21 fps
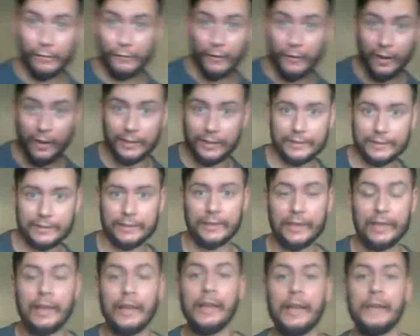fast,
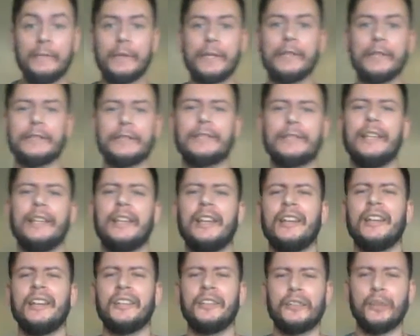because
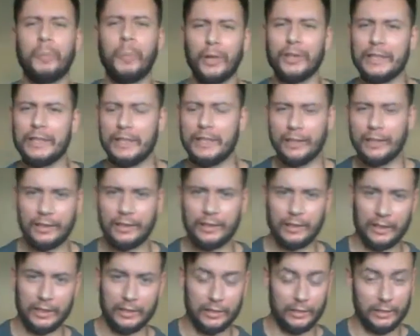your body,
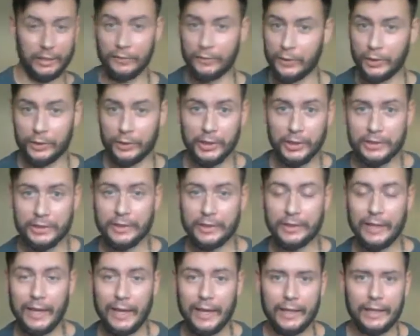and you've got used
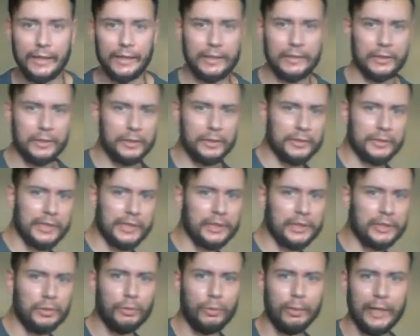to that in the
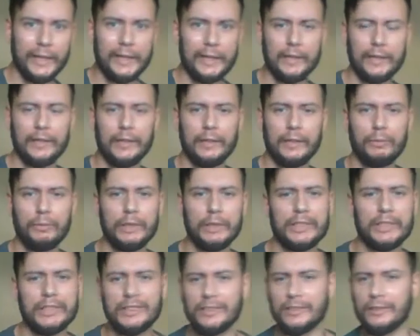traditional way,
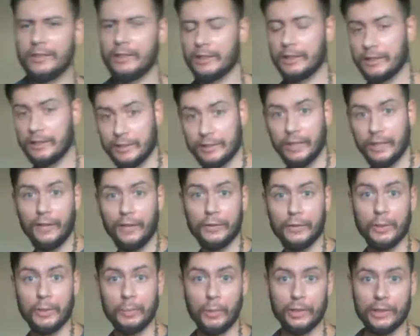which is it's tough
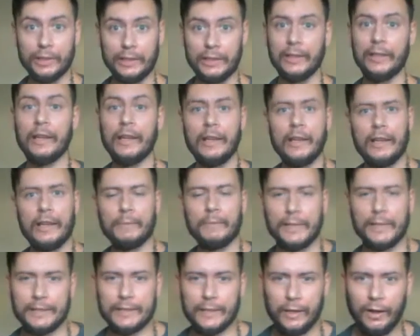on the body. It
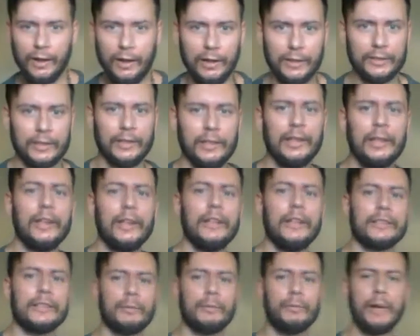makes it hard.
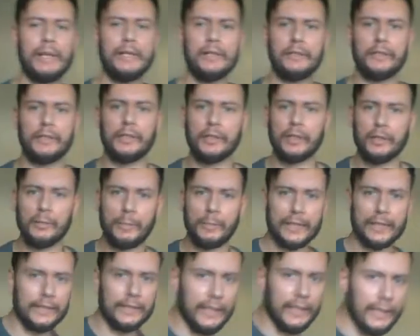So when you go
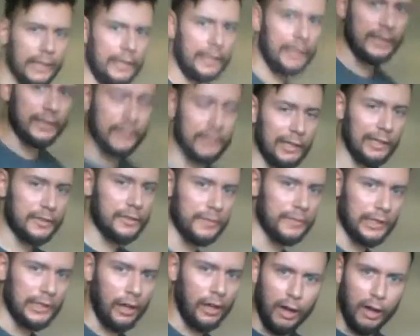back to here, it's like
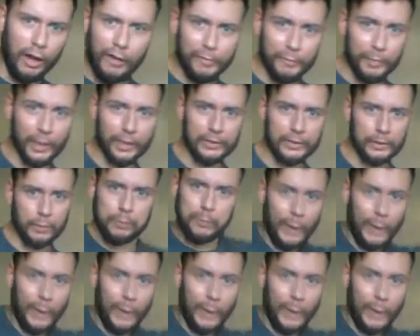doing a half punch.